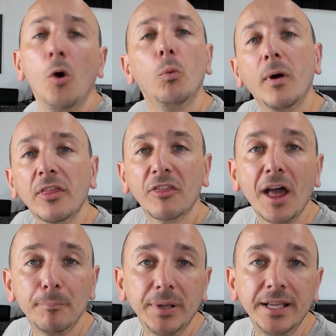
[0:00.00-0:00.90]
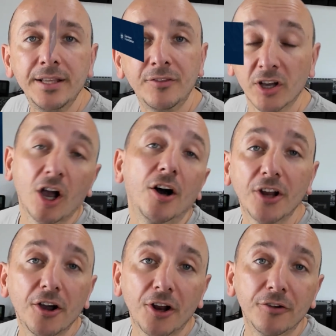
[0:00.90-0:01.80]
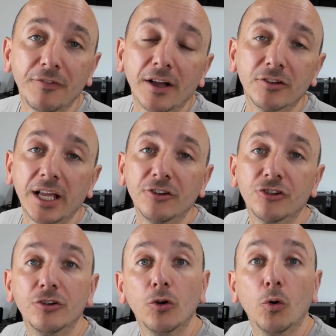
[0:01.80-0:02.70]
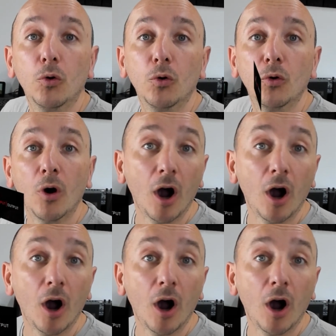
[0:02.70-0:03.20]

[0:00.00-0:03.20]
whether that be the Cardano Foundation or